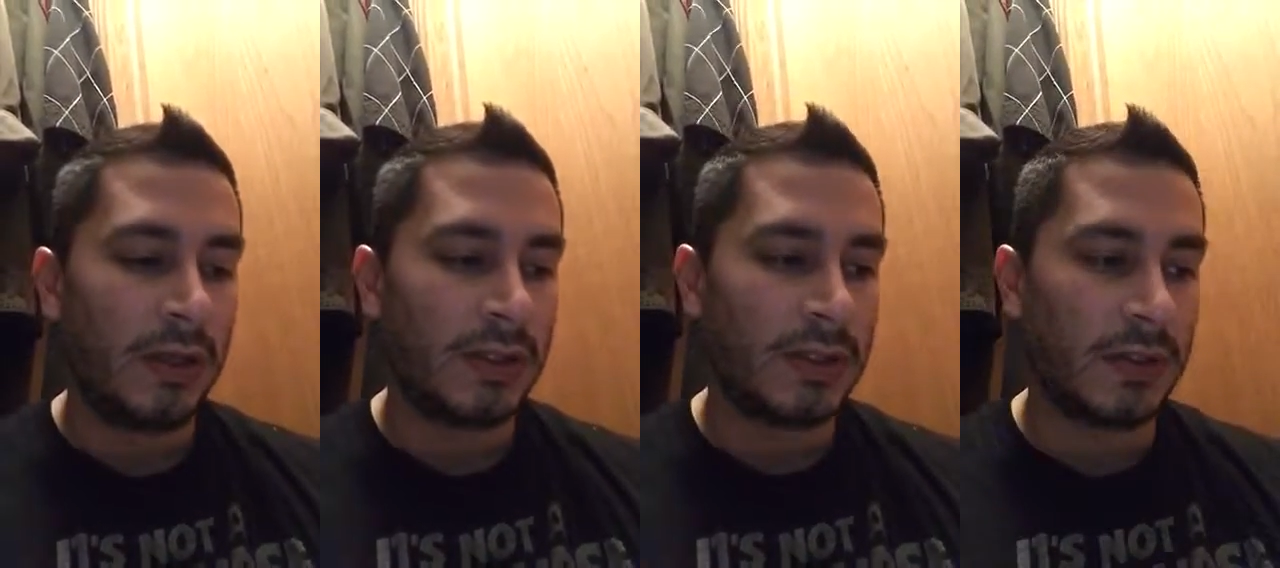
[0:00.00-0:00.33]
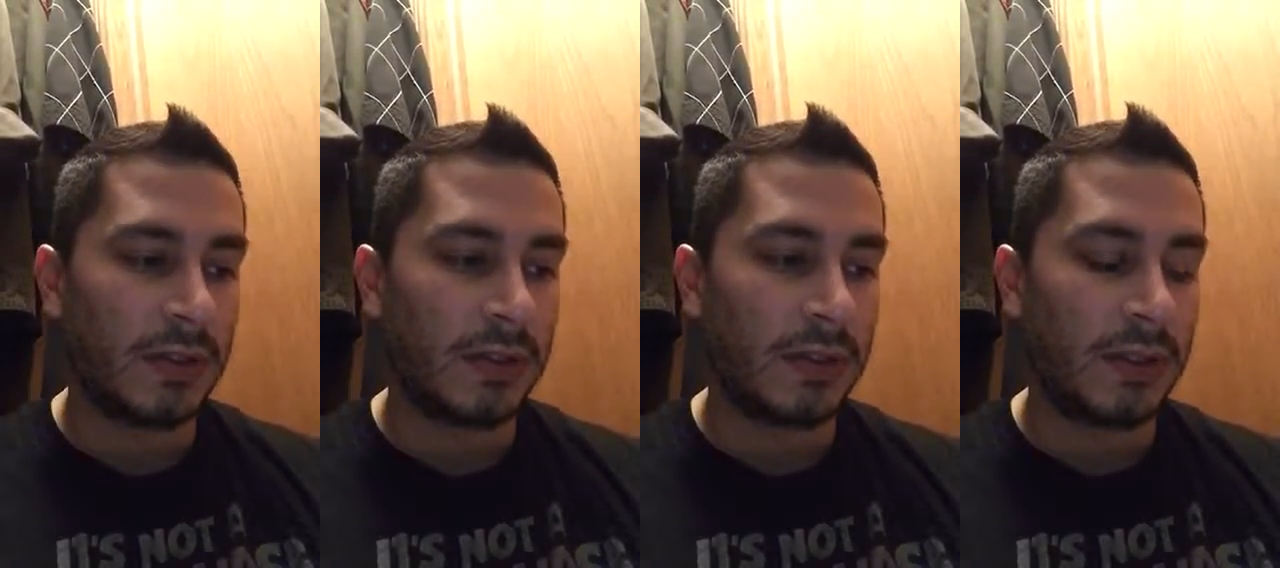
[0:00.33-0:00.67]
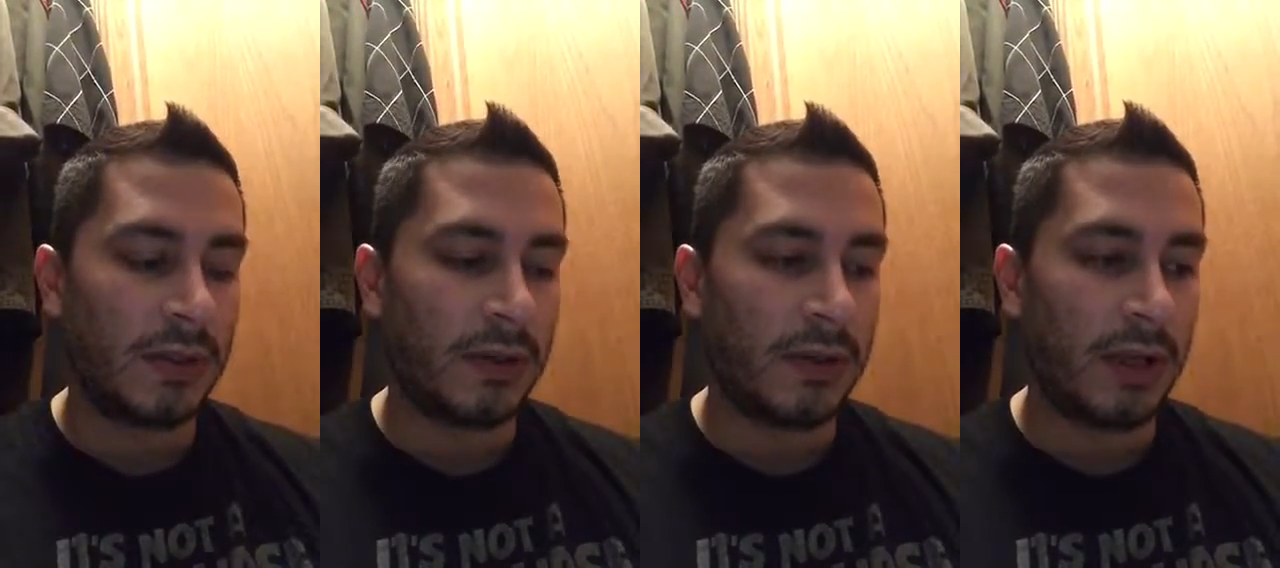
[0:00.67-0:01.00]
So, you
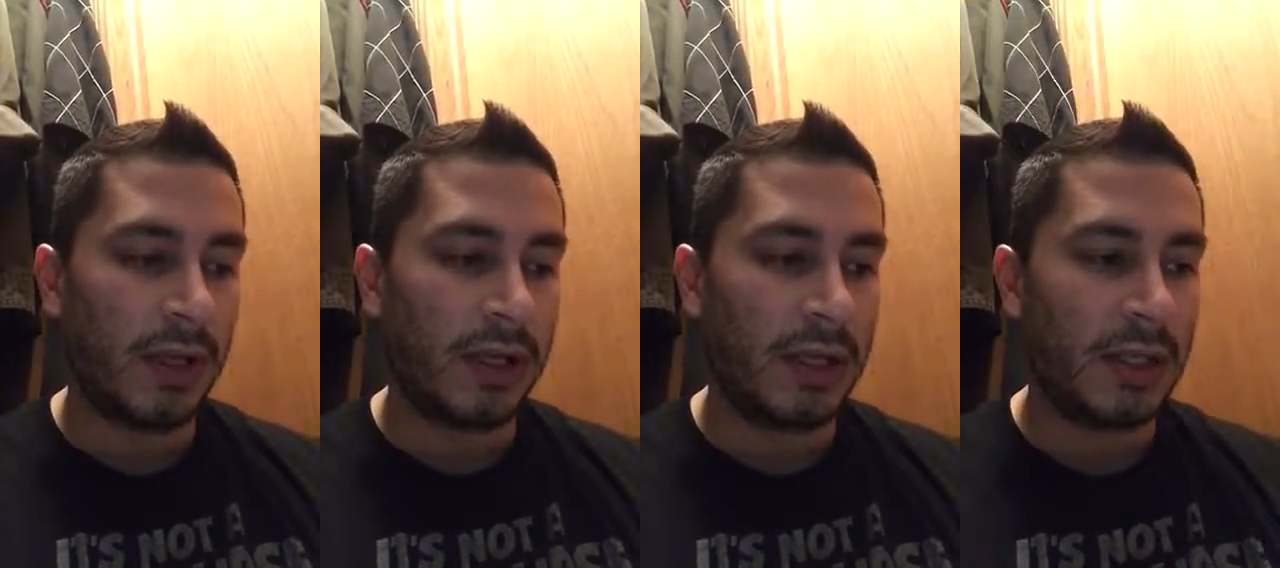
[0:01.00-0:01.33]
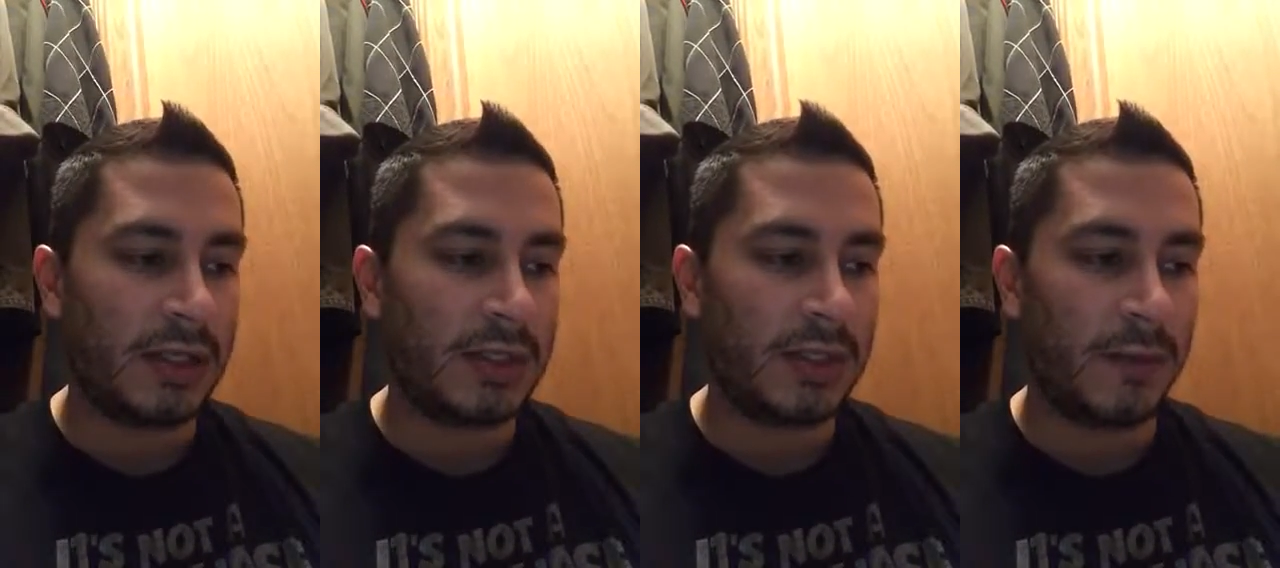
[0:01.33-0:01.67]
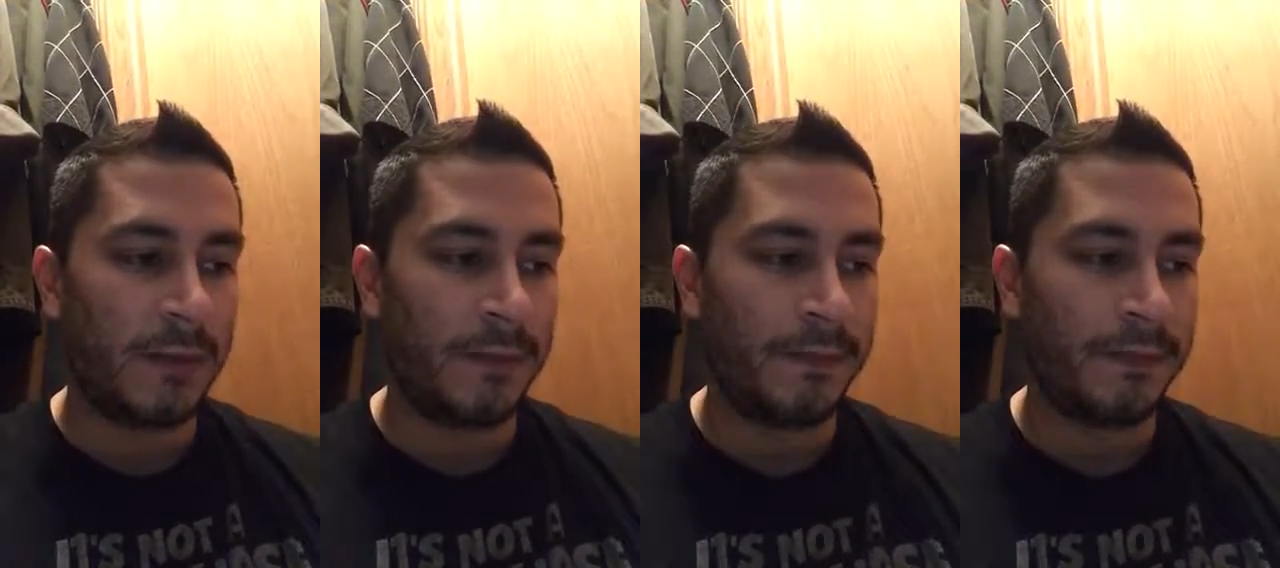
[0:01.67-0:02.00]
know, I'd get
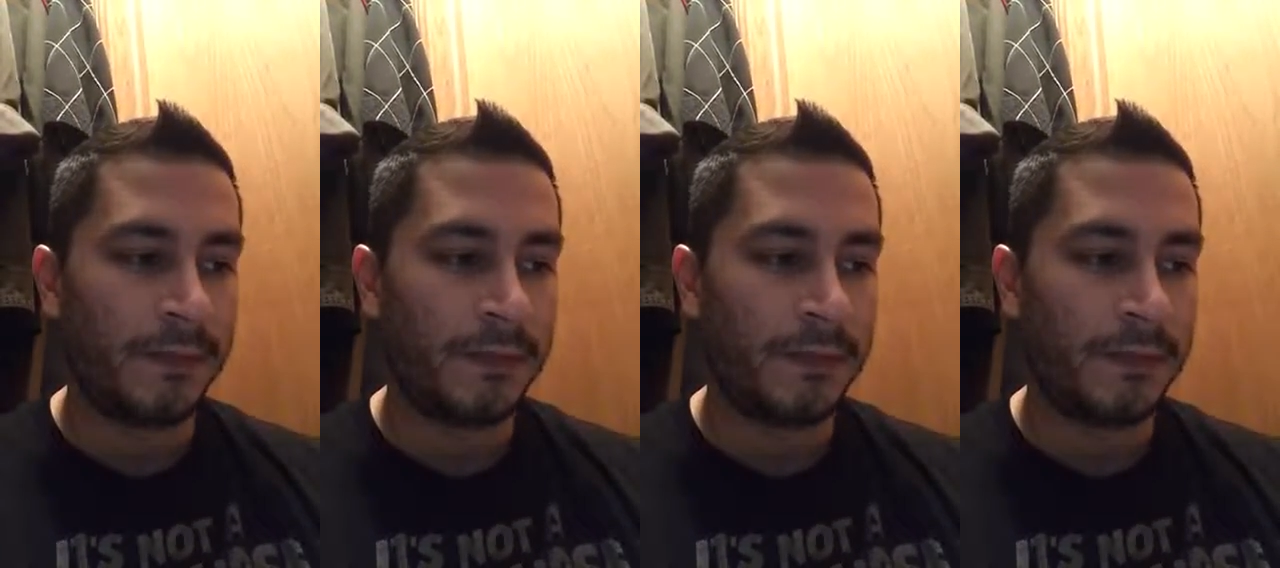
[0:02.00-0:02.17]
some